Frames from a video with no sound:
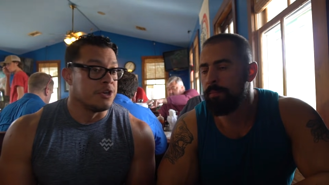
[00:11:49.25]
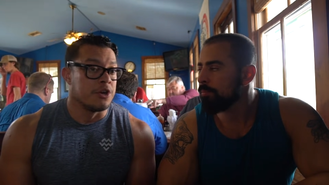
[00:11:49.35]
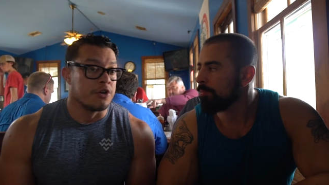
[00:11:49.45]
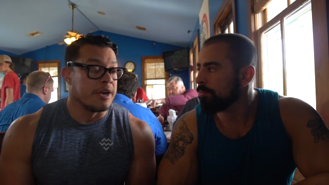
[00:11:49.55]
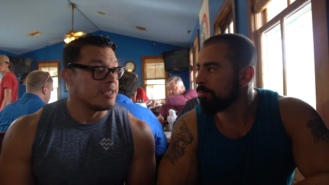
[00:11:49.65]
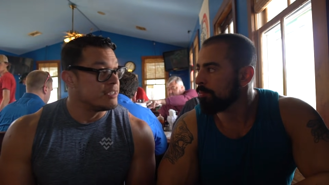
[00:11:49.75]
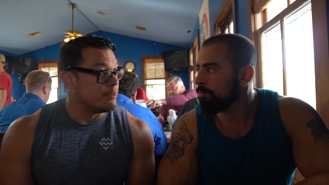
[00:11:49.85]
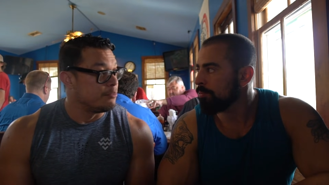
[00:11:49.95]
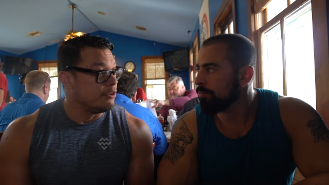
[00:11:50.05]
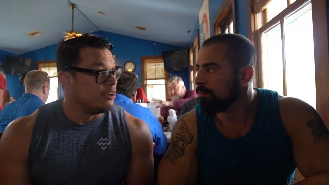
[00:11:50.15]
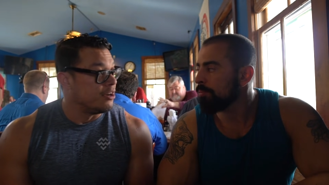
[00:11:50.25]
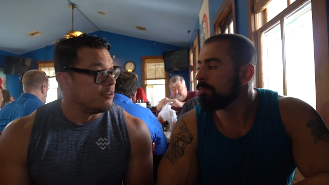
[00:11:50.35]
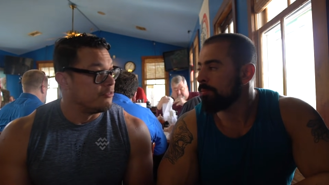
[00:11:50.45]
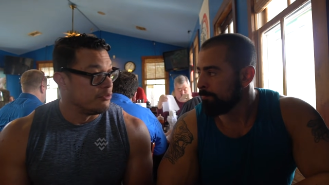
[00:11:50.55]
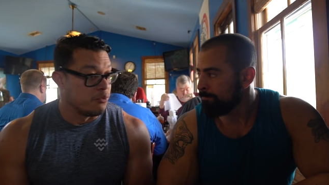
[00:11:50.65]
Speaker 1: And you're a great example
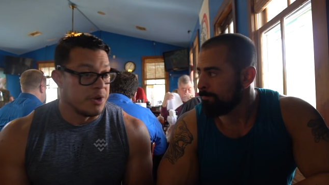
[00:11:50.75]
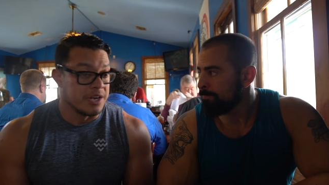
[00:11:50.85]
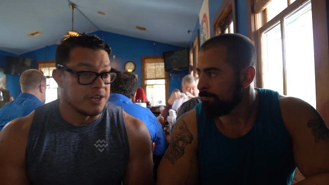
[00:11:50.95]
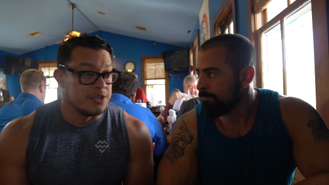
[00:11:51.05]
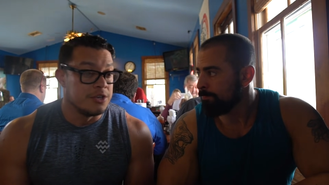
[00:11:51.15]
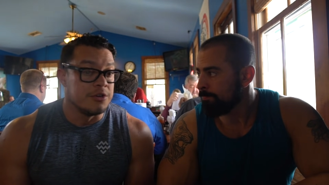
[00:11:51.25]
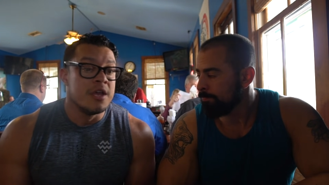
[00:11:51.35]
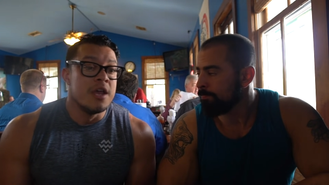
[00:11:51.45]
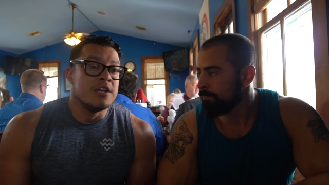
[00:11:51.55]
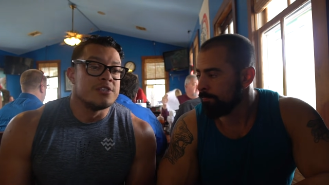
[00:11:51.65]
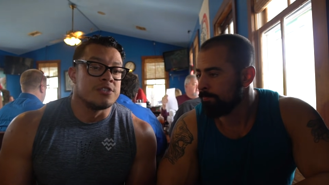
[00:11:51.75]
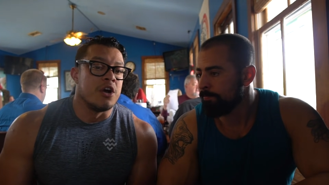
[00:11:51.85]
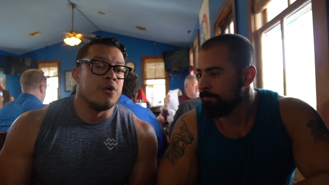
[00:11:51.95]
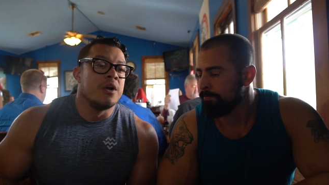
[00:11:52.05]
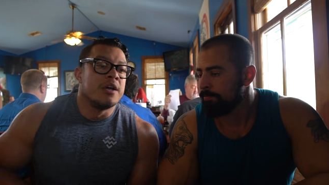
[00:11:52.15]
of what it could do.
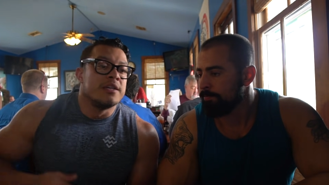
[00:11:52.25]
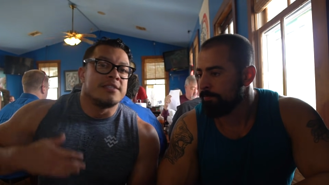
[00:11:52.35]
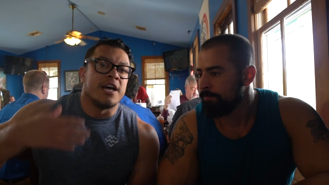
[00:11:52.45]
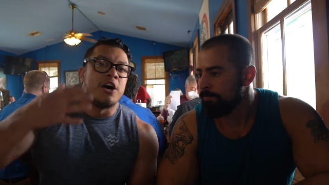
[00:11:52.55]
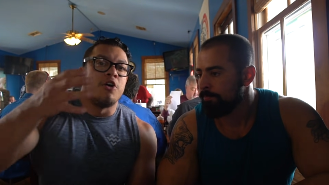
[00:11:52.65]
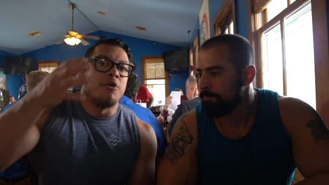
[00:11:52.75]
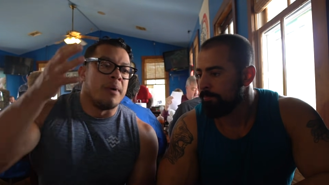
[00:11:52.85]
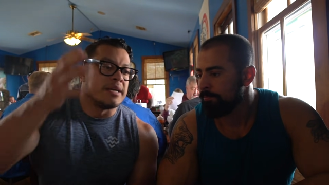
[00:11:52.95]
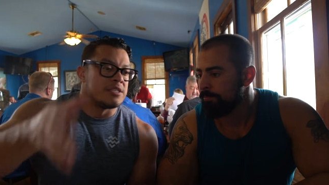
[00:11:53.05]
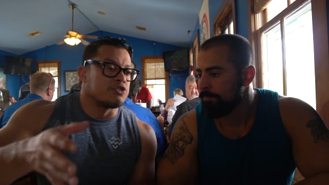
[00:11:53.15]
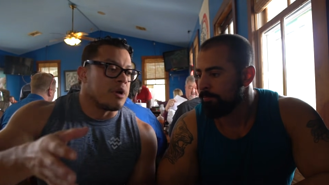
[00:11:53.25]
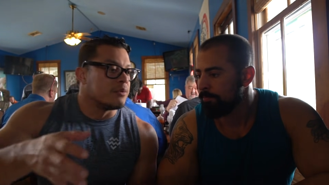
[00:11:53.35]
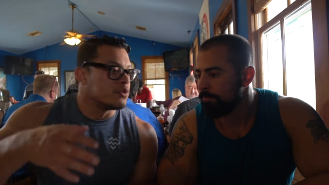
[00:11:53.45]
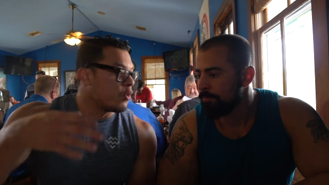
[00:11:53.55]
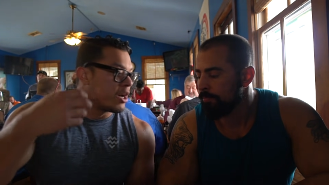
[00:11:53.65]
So tell my
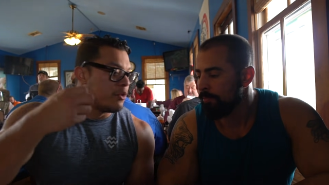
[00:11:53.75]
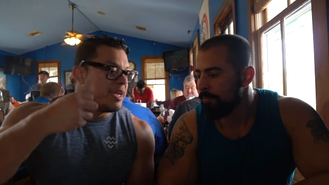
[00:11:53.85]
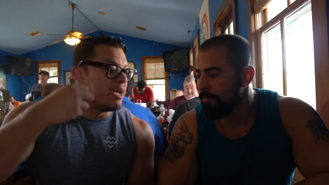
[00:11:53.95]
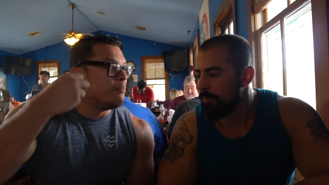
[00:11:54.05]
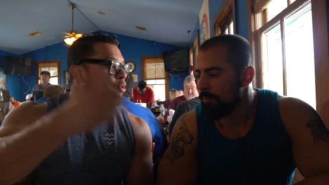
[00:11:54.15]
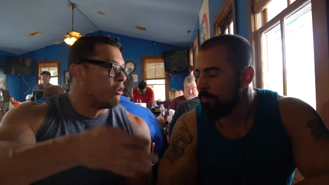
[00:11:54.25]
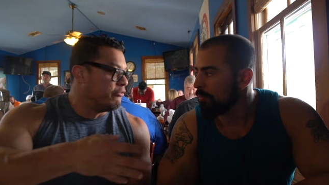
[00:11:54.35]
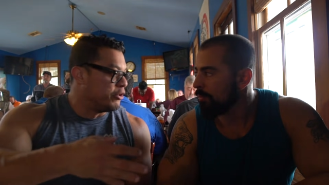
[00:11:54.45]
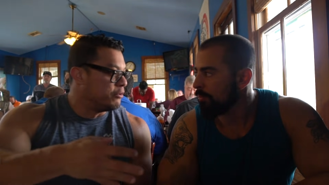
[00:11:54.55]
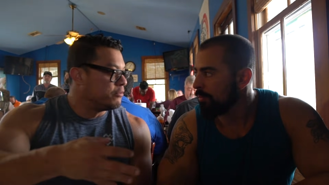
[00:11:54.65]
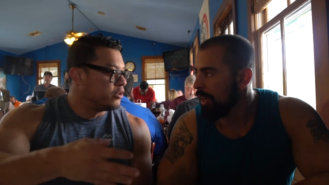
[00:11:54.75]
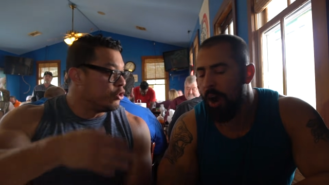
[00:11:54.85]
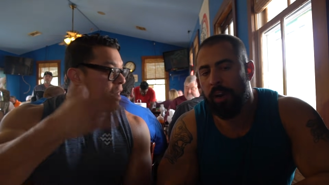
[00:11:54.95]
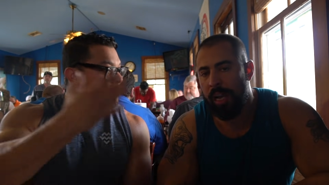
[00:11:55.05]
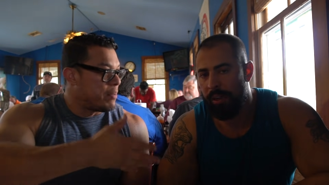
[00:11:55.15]
subscribers, where can we get more of you?
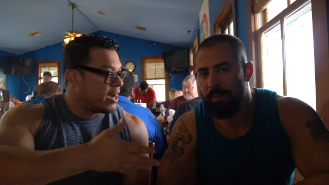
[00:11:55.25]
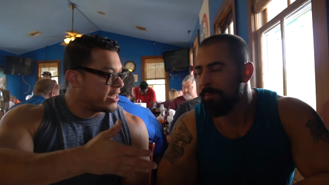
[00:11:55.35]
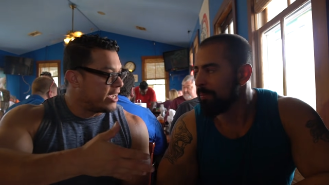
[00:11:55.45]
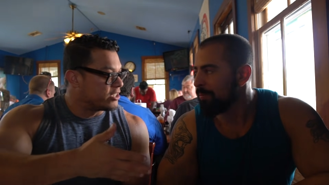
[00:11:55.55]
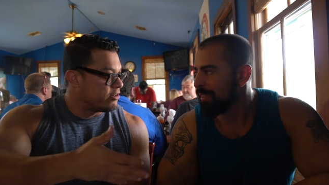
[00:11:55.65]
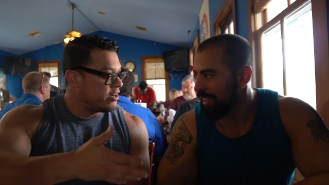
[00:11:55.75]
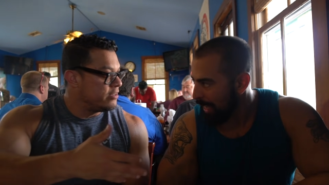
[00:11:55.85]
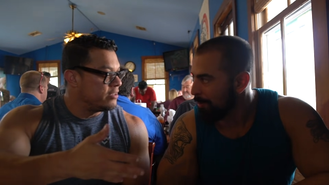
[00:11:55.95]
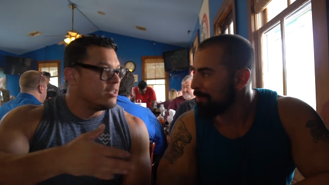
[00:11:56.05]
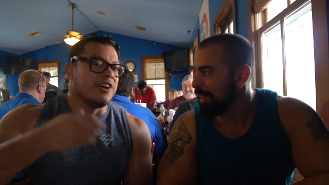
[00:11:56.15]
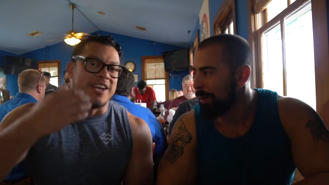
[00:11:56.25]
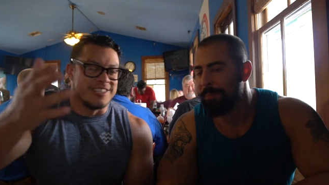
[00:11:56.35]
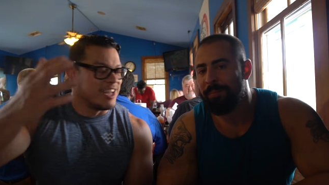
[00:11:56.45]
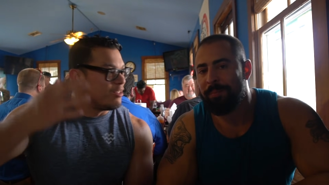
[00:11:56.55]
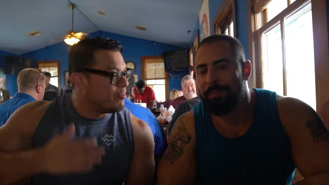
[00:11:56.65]
You oh,
Speaker 2: have yeah. a podcast, right? Yep. Okay,
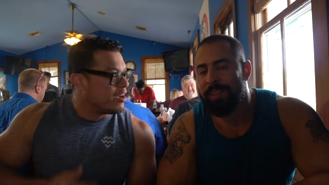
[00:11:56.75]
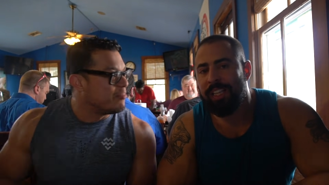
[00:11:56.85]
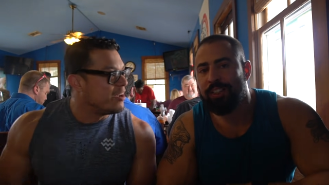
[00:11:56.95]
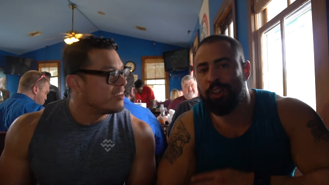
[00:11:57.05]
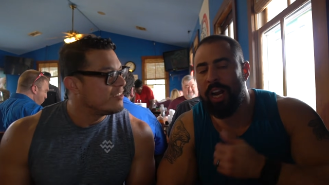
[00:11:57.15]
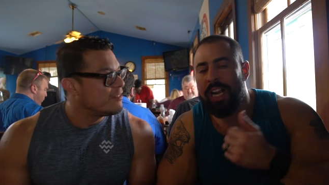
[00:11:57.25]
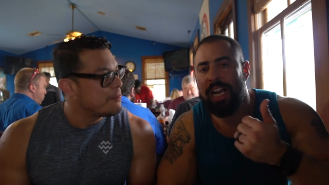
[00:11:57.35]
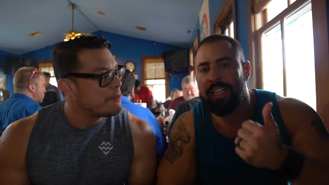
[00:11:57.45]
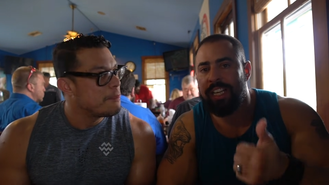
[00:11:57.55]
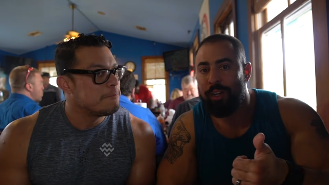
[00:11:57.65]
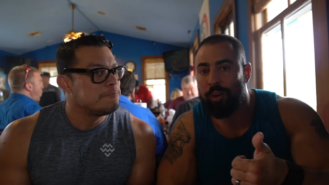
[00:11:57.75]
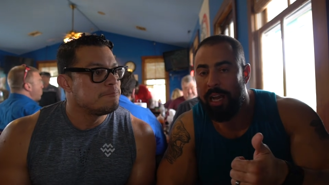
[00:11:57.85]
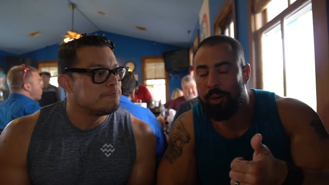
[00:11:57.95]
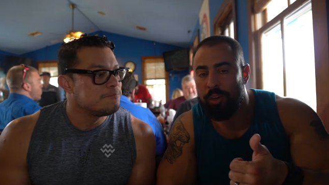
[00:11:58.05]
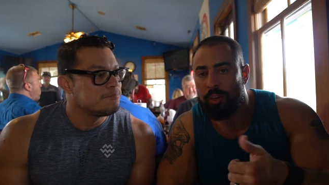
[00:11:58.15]
yep. tell them about it, man. So I got Keto
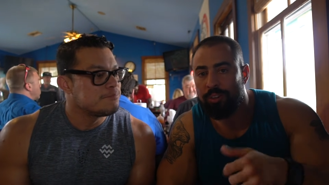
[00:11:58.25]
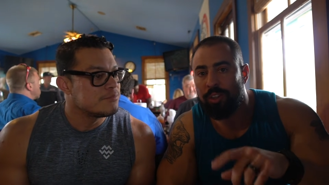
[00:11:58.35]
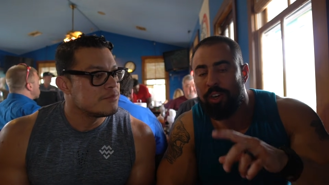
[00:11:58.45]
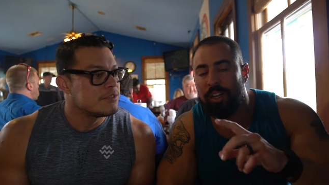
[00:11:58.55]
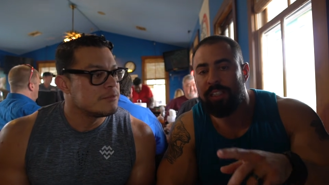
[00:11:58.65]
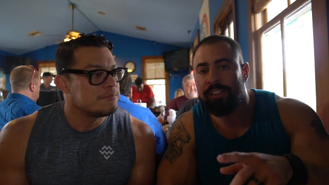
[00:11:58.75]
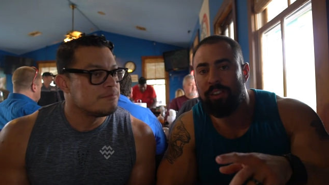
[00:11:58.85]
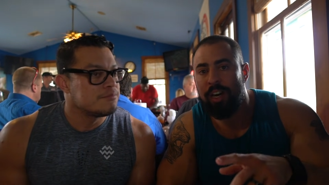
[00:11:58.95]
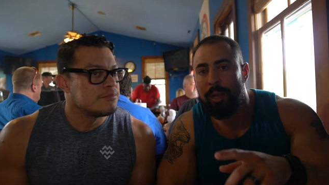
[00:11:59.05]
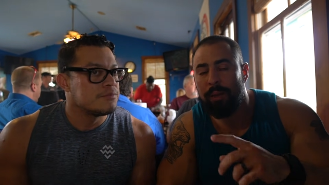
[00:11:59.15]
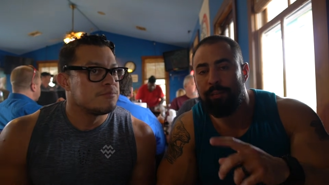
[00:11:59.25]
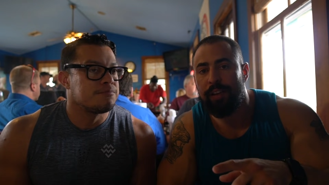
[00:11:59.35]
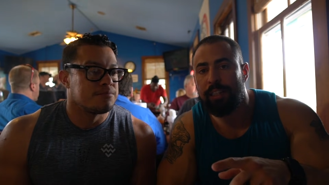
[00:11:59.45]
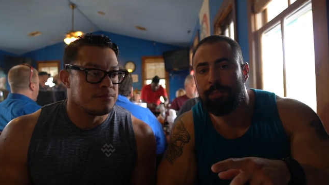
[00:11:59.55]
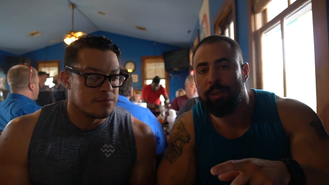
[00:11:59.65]
Counterculture on Instagram and
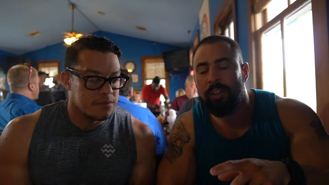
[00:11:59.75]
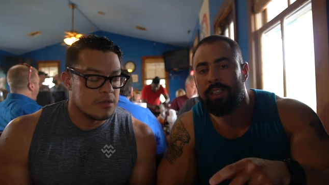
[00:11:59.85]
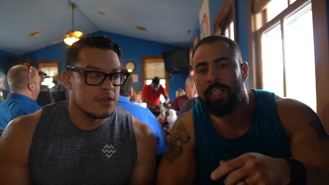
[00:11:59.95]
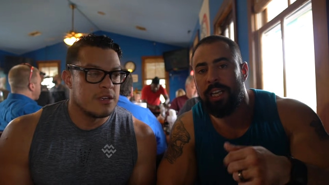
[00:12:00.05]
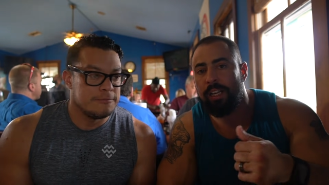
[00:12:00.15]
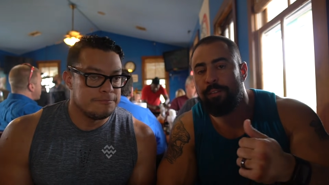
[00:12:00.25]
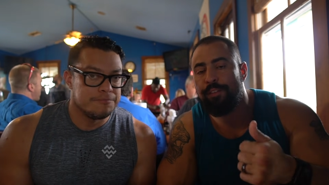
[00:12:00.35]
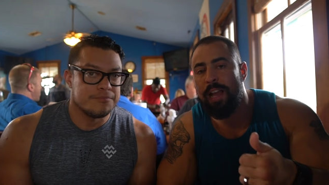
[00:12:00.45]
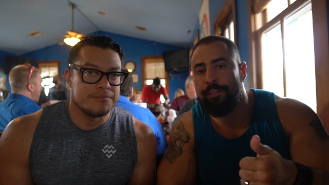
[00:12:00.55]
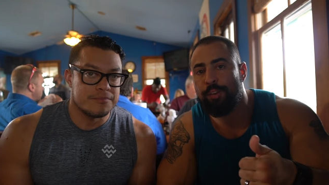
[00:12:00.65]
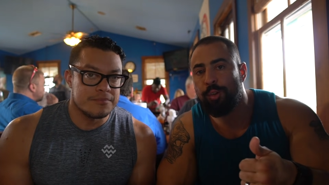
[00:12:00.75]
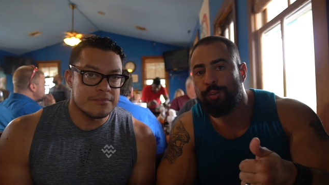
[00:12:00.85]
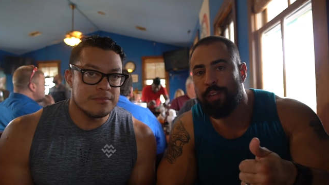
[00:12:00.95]
Facebook, and then Fat Fuel